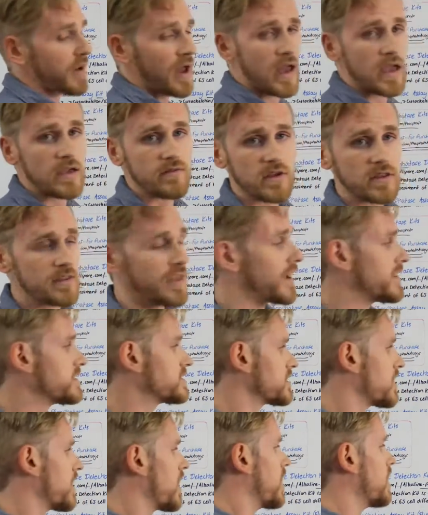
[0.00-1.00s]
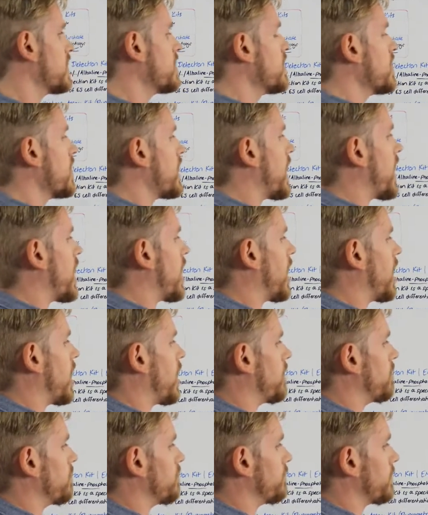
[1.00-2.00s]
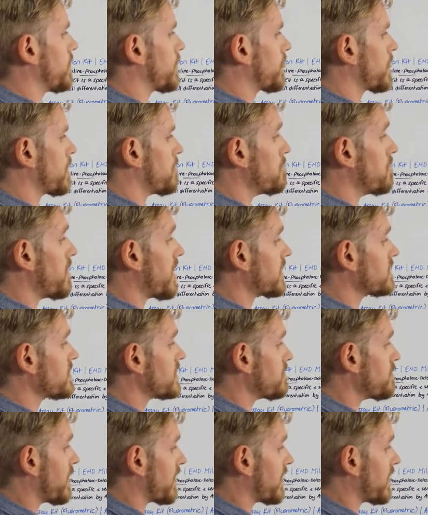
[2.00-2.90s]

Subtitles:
behavior data, mainly